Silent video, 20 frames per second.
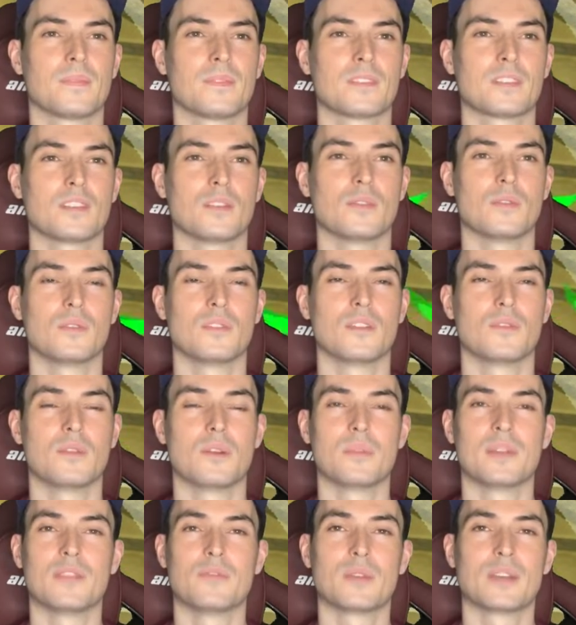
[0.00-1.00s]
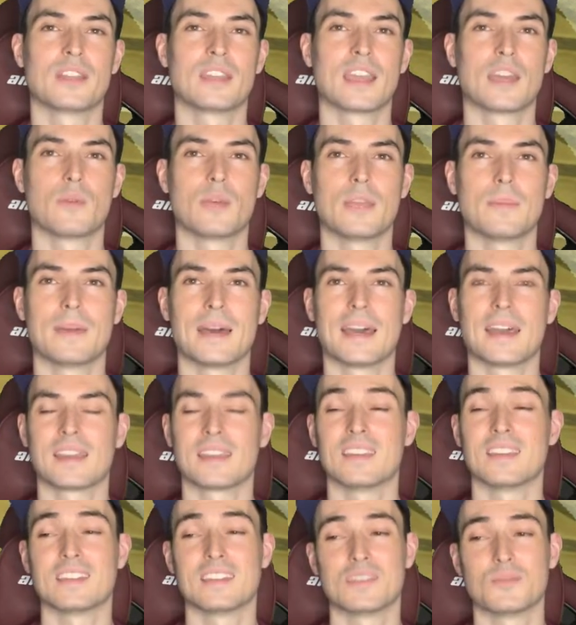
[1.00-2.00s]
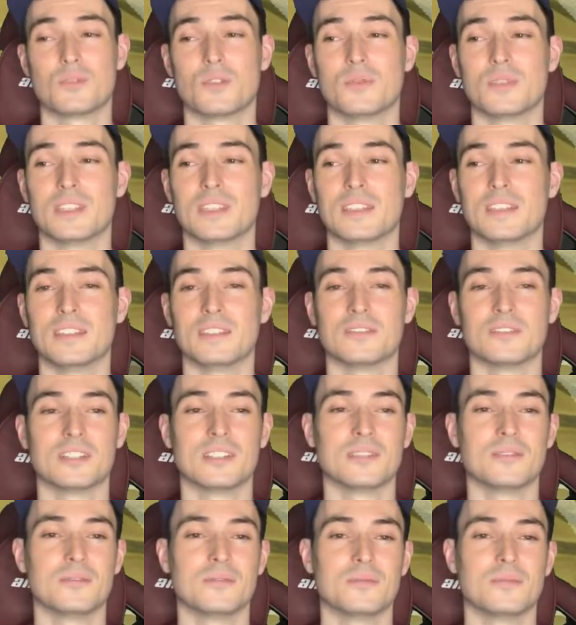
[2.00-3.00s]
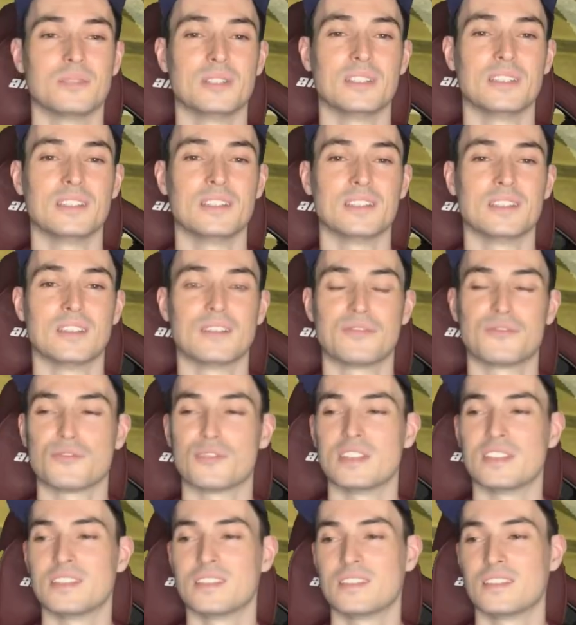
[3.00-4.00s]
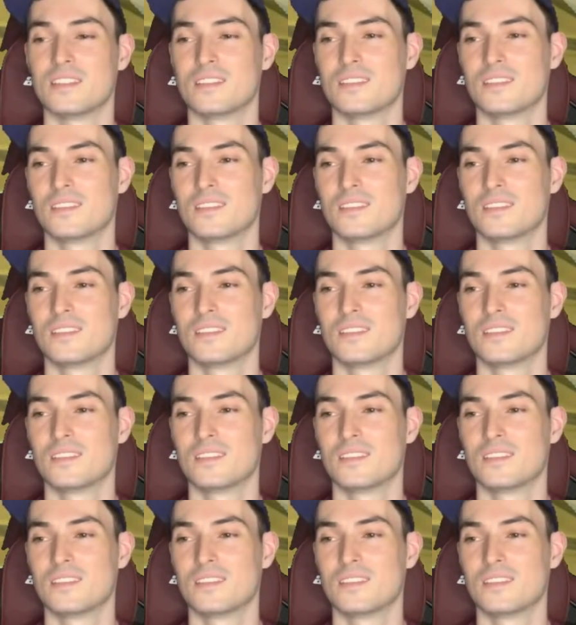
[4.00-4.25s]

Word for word: So, I mean, if we're going to get away back, this is what we need, right? We need a freeze.